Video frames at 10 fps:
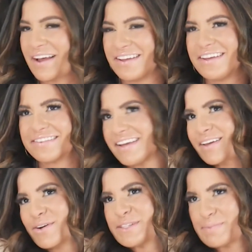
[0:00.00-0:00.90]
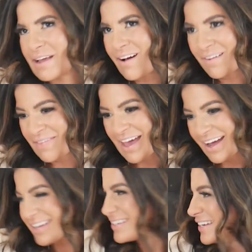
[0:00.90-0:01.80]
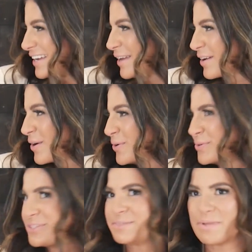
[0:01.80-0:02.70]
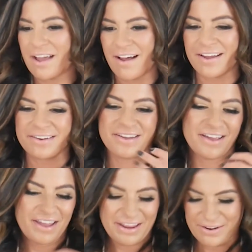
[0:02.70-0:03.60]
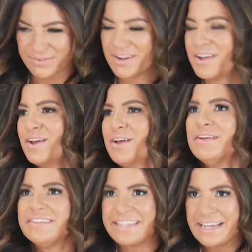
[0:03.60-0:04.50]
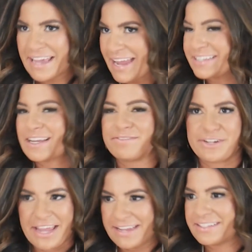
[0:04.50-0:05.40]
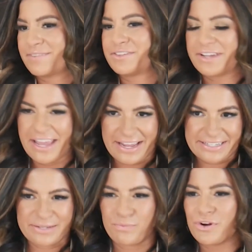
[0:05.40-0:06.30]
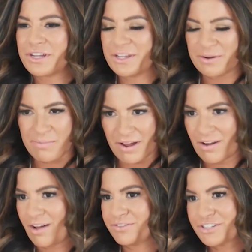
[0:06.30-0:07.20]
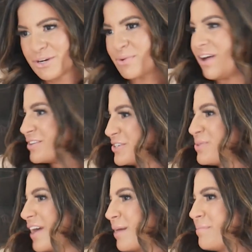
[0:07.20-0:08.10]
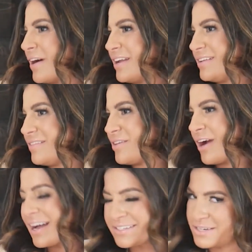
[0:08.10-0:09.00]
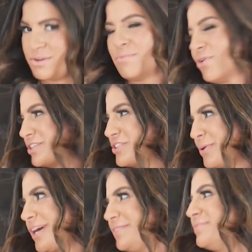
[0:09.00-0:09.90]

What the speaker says: But it goes beyond that. It goes beyond, you know, seeing case after case after case and working your butt off. Sure, we all do that, but there has to be more to it.